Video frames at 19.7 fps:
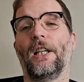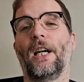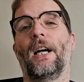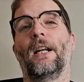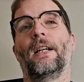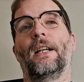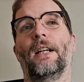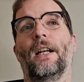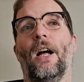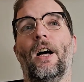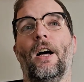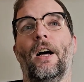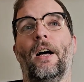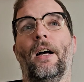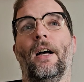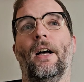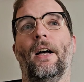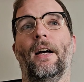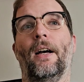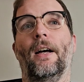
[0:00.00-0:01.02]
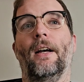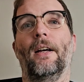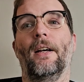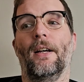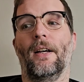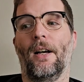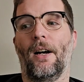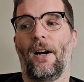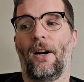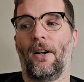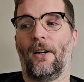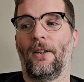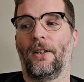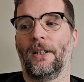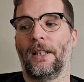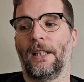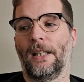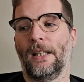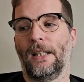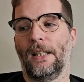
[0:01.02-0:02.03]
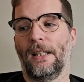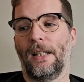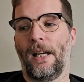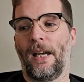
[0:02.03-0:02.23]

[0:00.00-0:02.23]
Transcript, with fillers: And uh, I